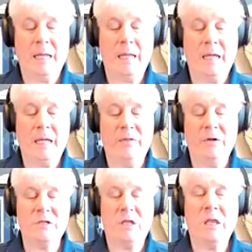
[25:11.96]
vehicles
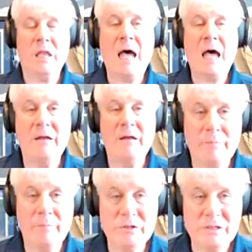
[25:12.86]
coming
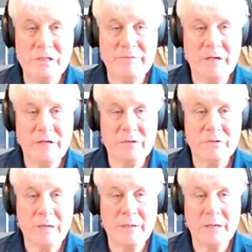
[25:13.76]
at a
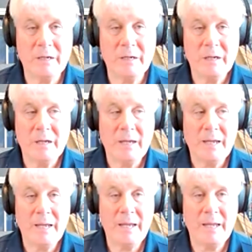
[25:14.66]
crash like that.
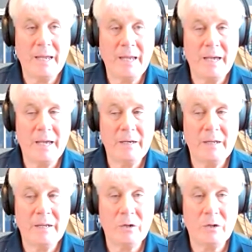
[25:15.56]
A lot of them.